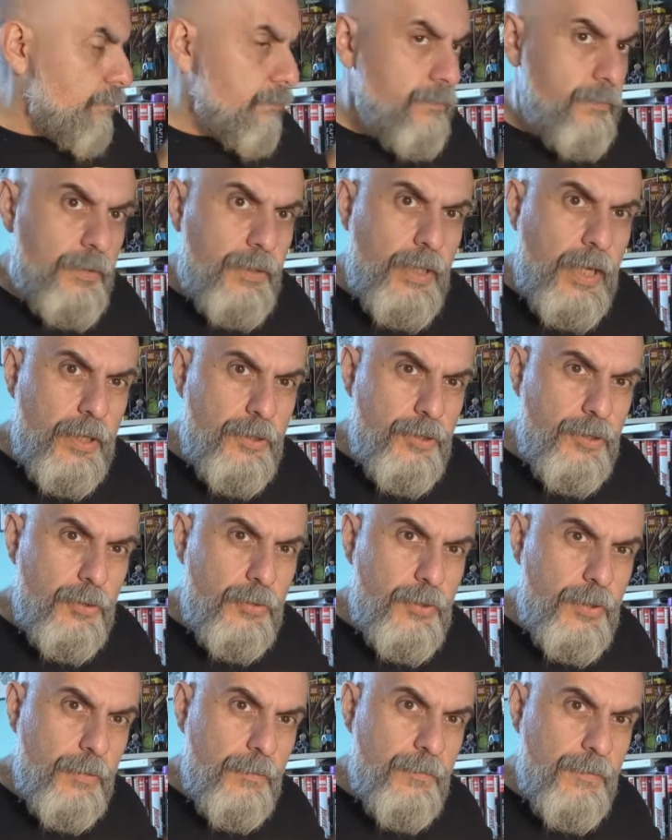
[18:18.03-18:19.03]
They had
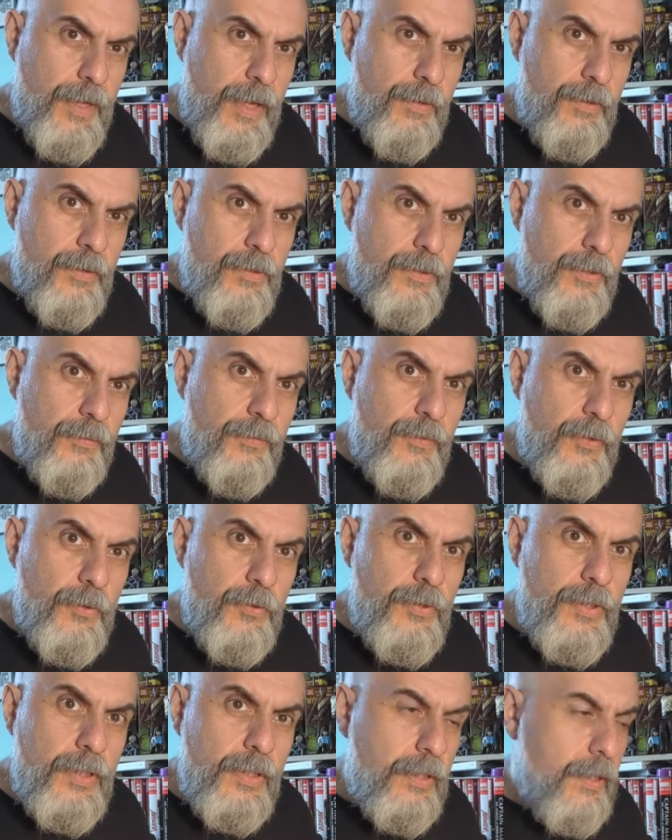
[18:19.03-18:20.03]
shown some variants of
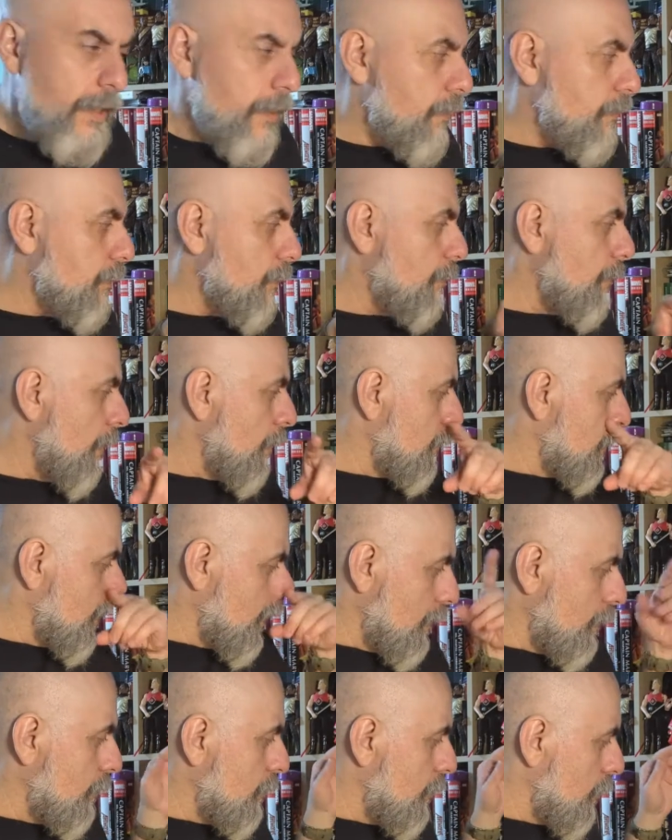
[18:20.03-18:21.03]
those in color, so we had
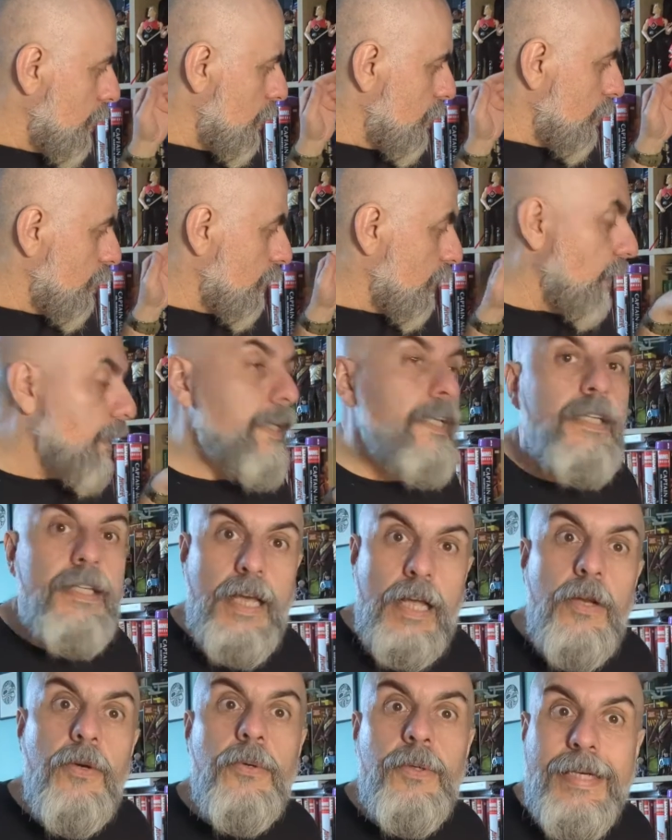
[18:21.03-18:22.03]
seen the King in
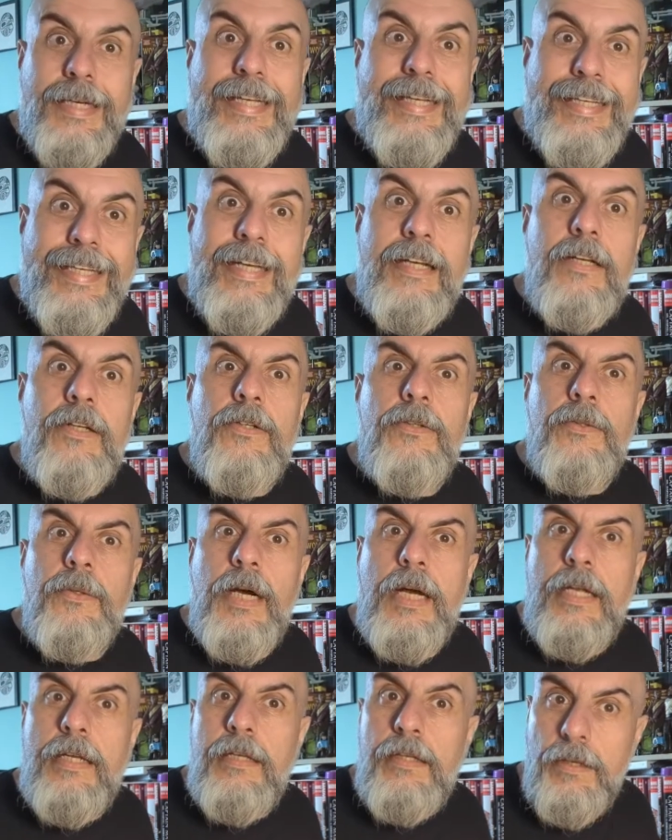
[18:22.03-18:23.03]
yellow
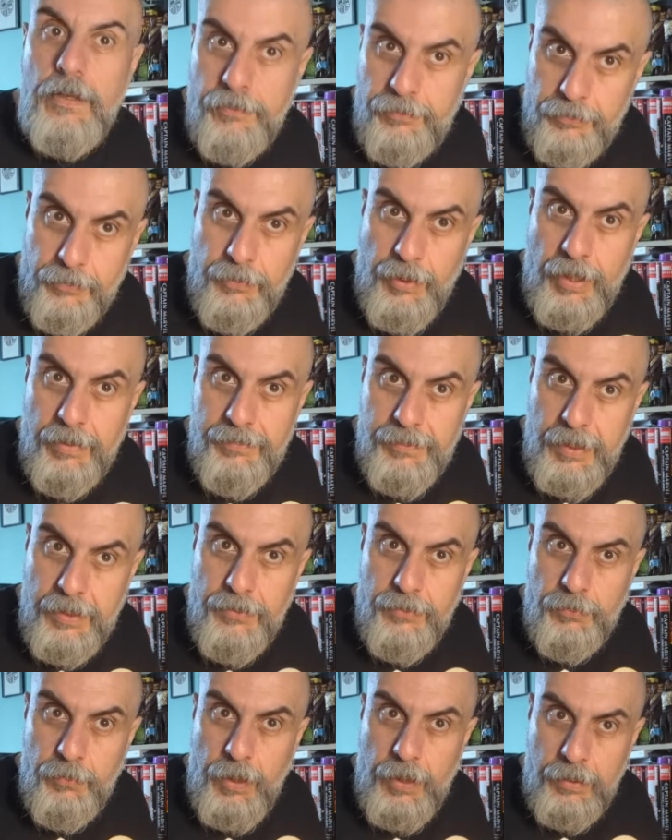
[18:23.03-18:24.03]
and Lovecraft
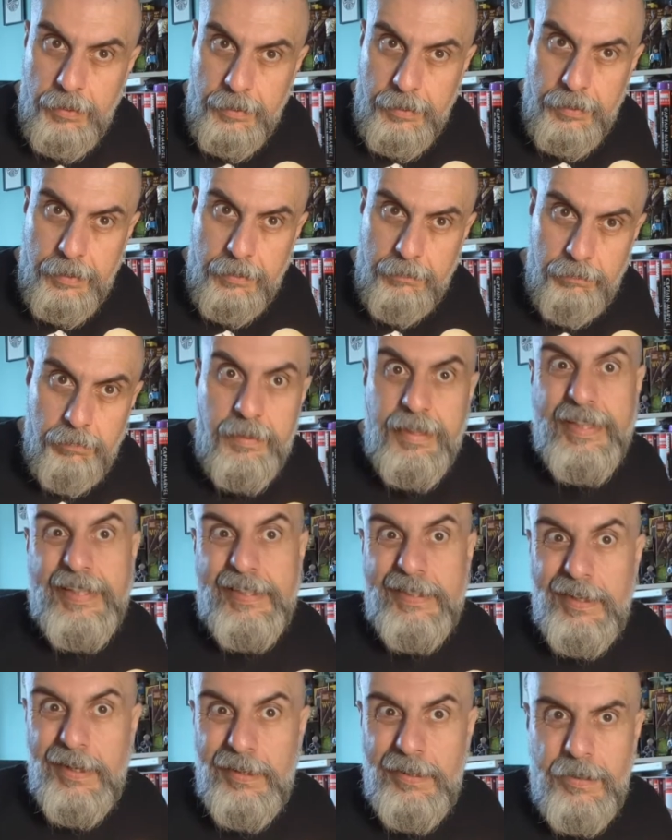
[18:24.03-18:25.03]
as well in
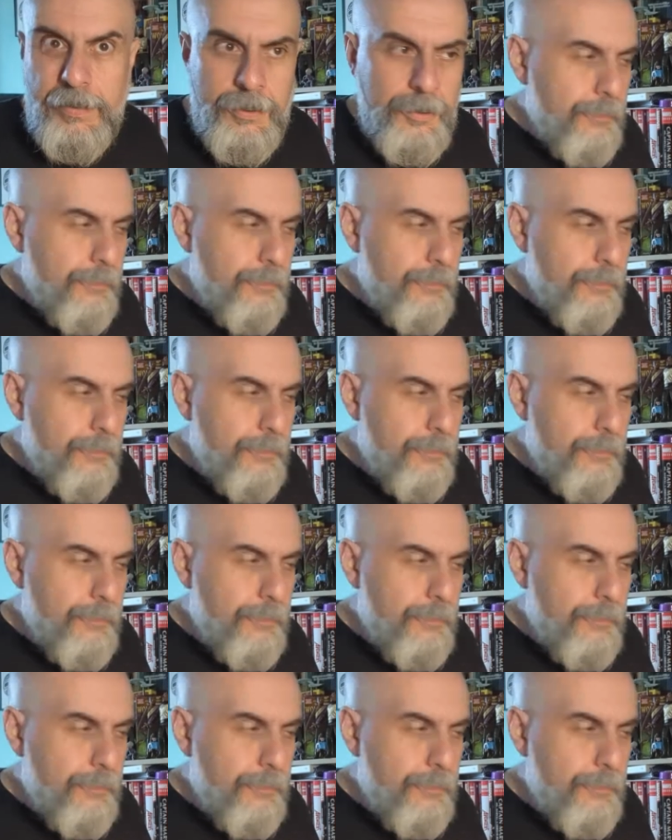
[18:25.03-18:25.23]
color.